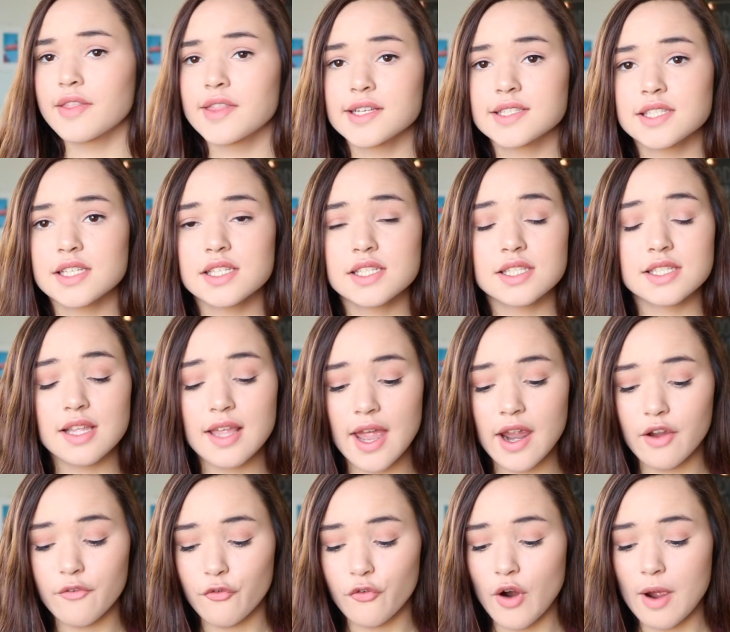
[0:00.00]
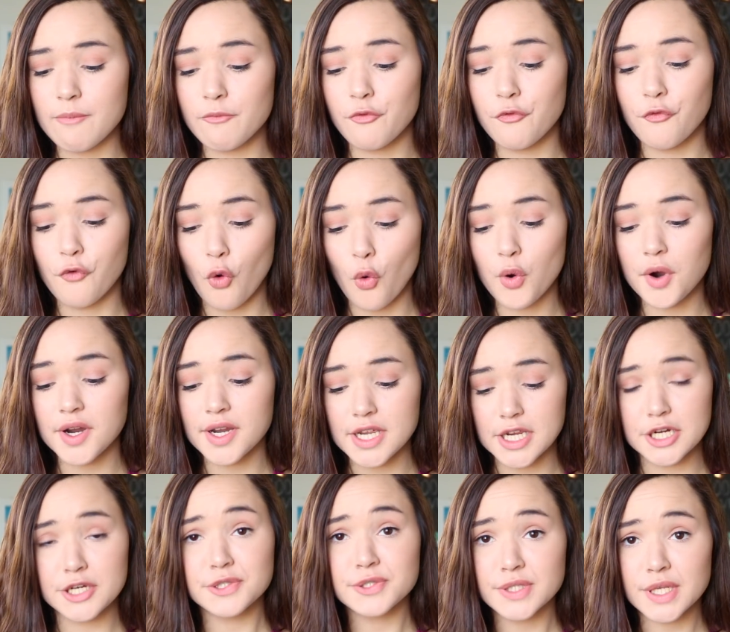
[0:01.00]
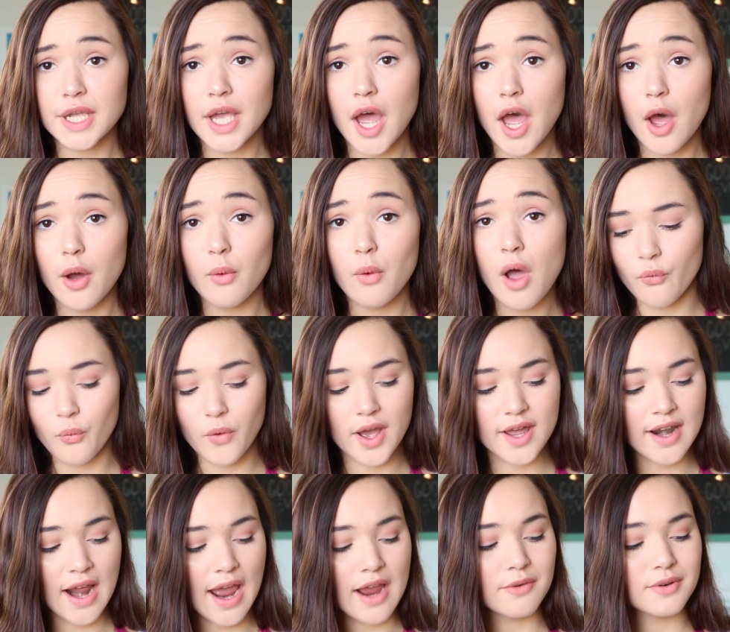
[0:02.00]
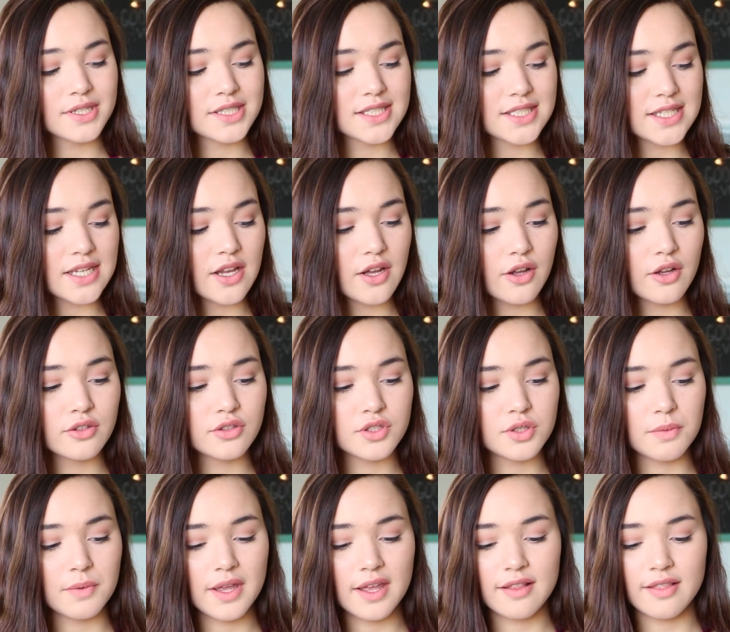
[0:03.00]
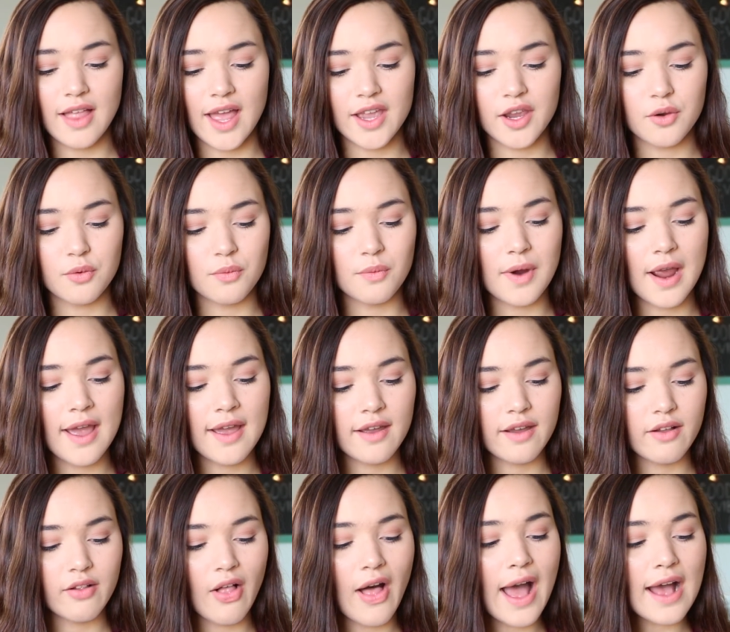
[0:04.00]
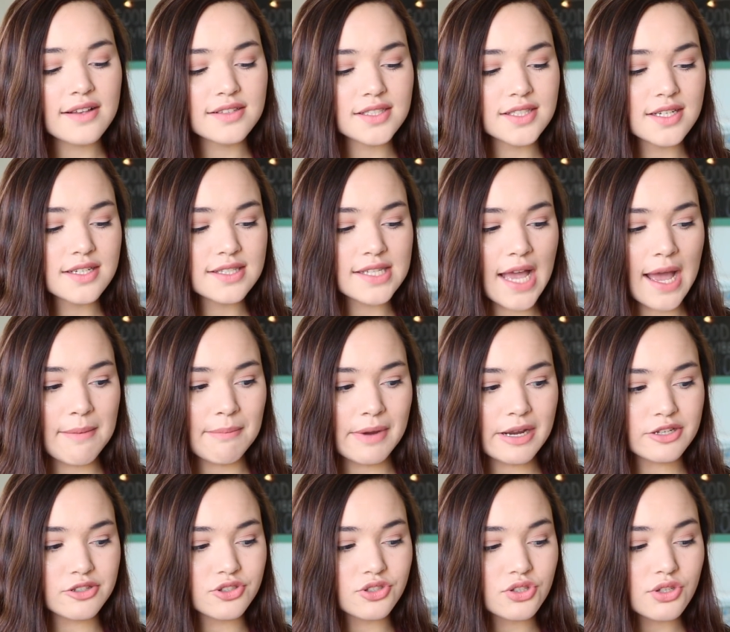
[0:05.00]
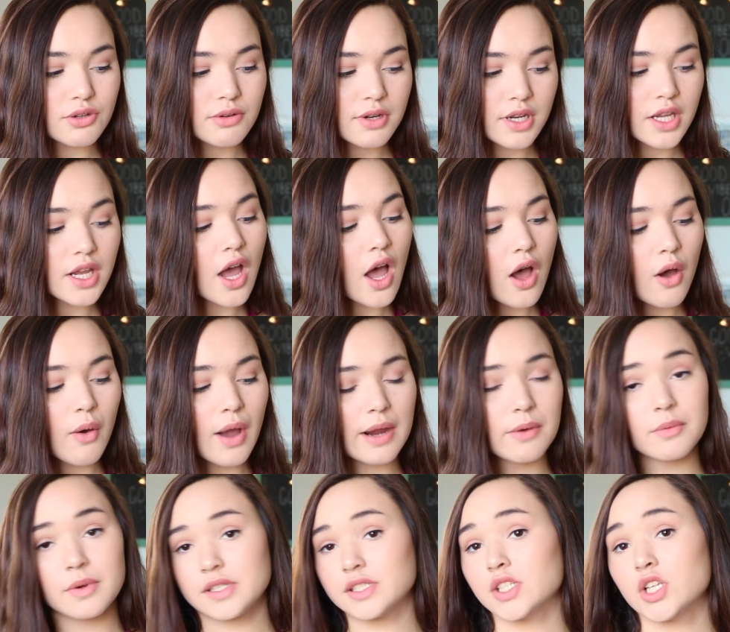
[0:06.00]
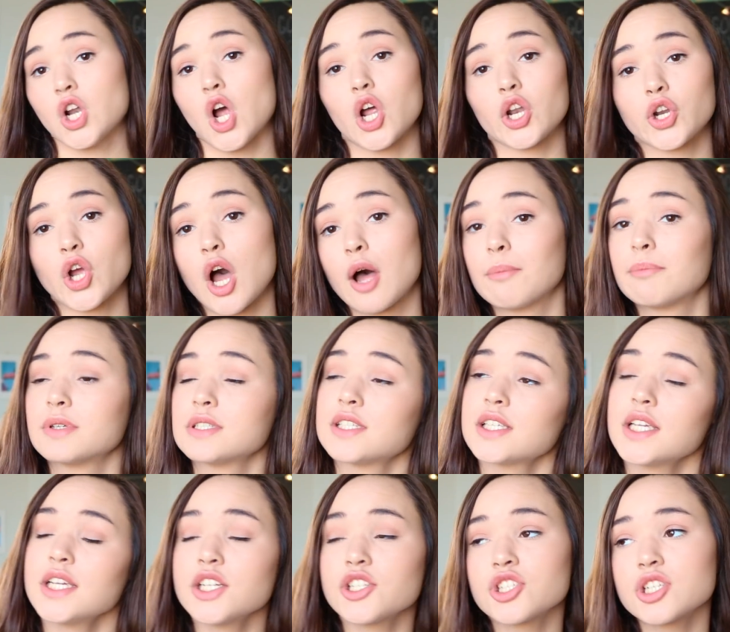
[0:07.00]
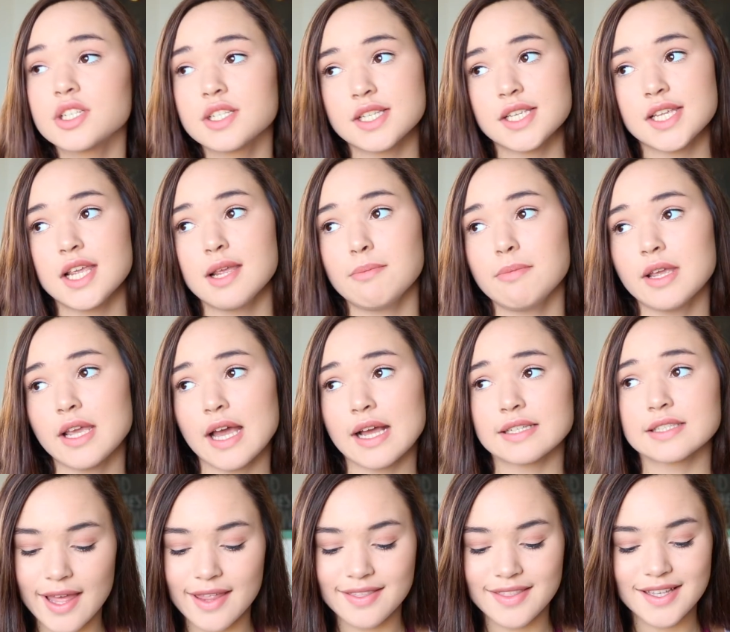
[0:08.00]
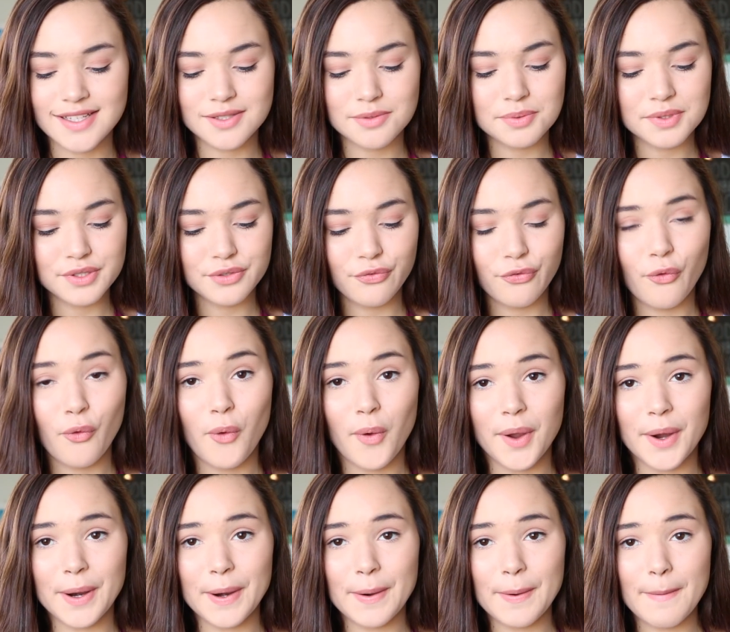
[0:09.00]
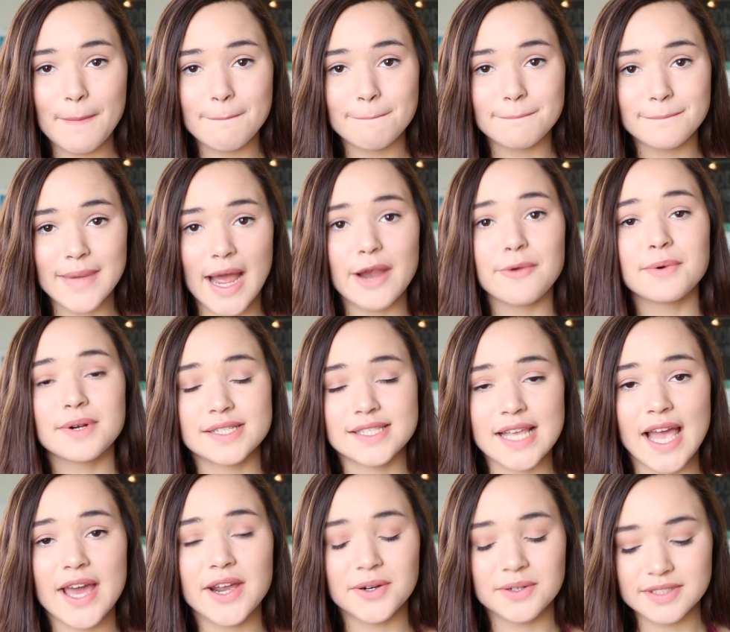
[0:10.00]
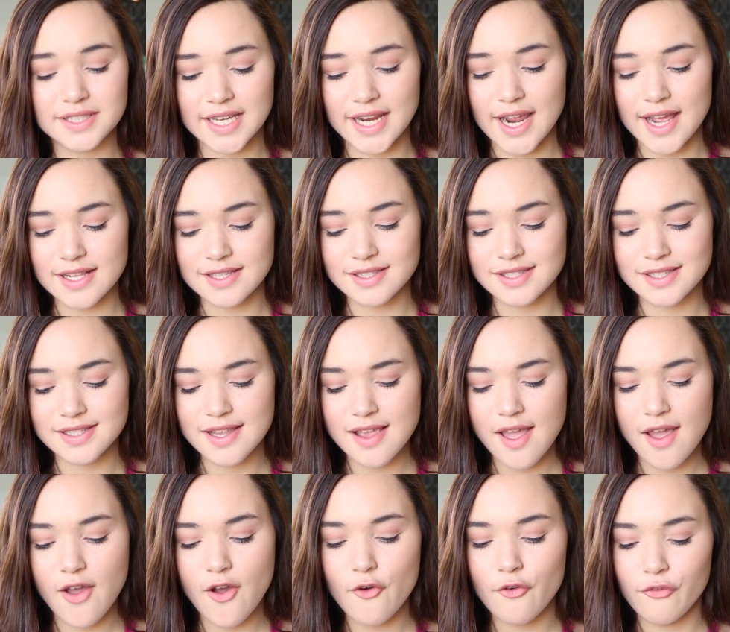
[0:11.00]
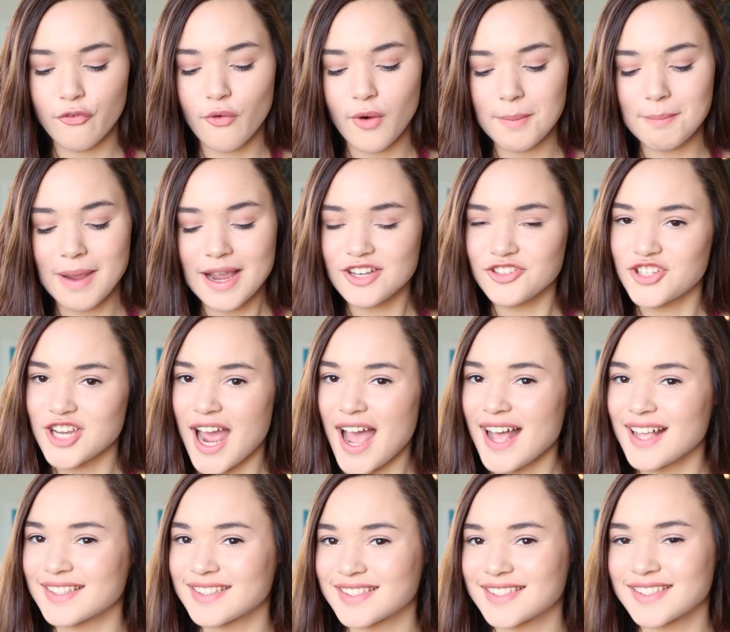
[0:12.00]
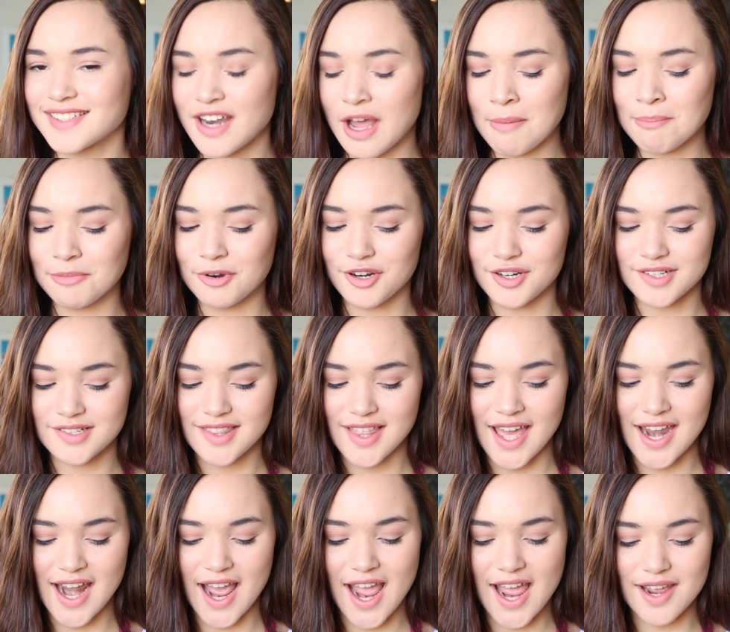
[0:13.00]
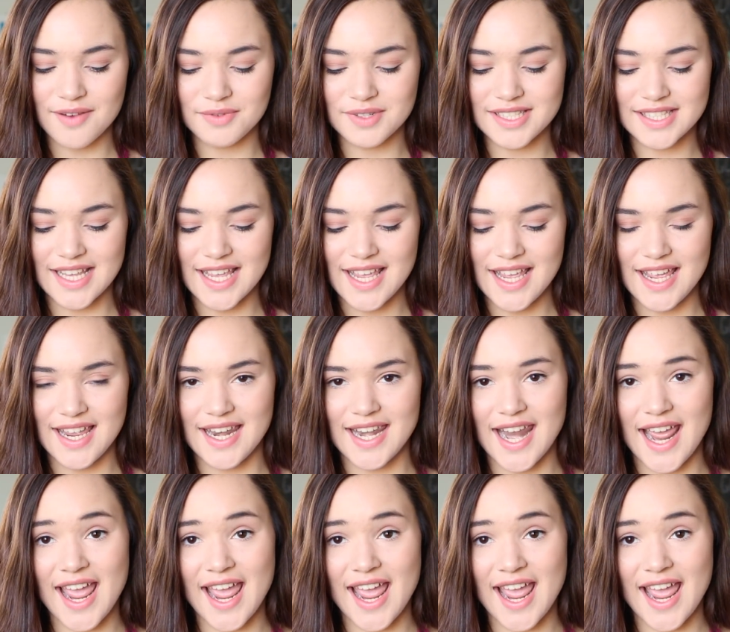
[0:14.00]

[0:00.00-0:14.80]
This is like from 4 years ago when I was still doing like rec classes at my studio. I wasn't on competition team yet. This was for my recital dance for my jazz number that I was in.